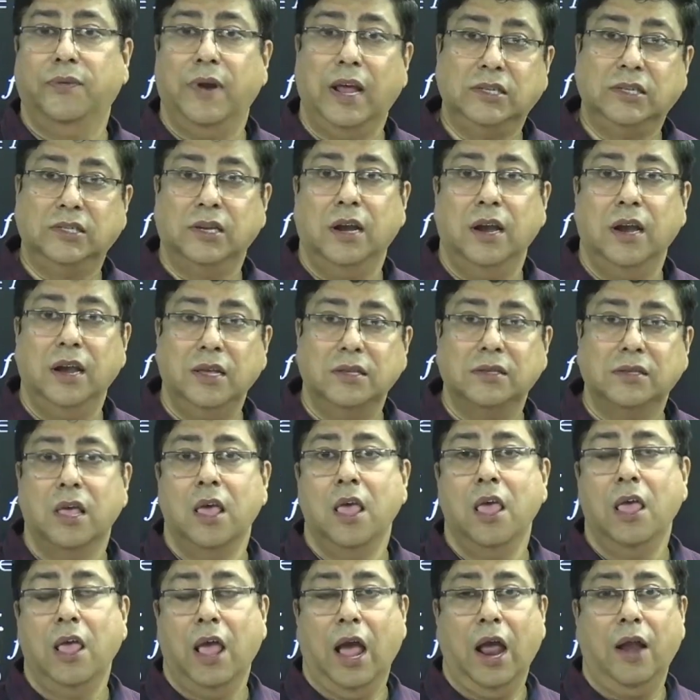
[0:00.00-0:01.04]
fractional x,
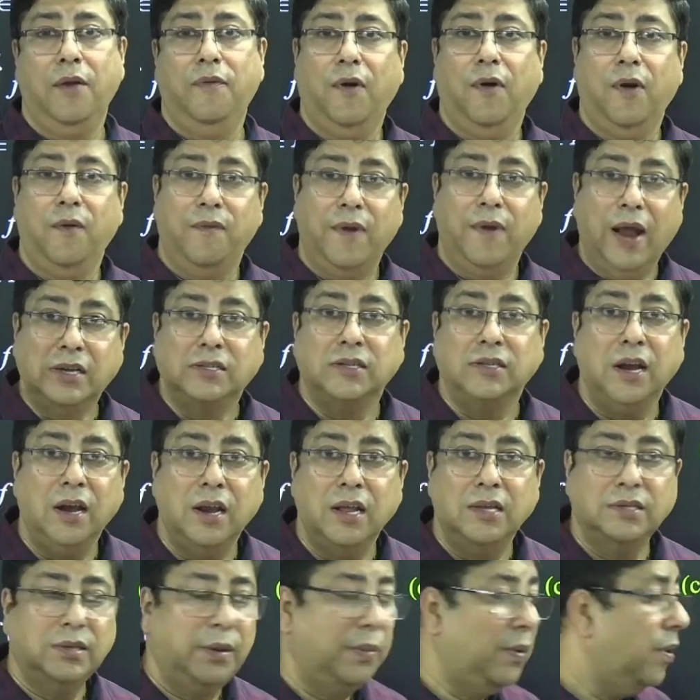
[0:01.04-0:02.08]
and for fractional
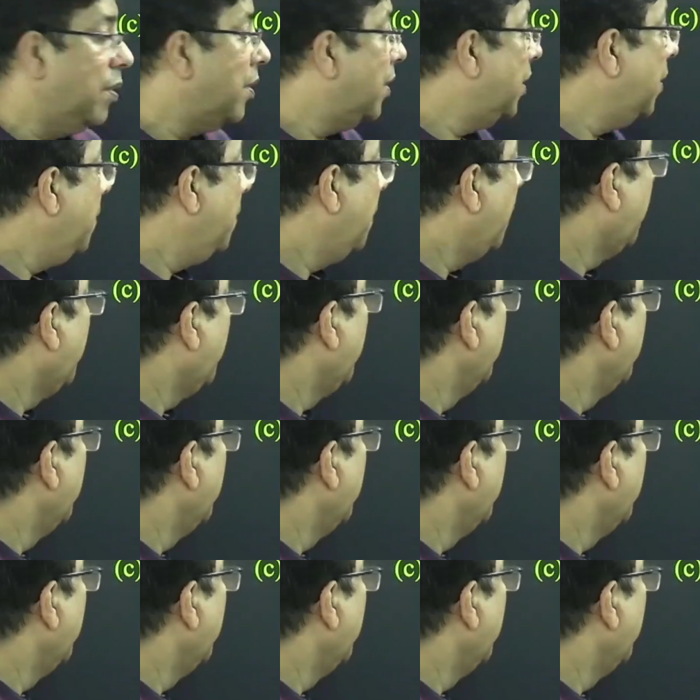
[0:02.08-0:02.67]
x periodic,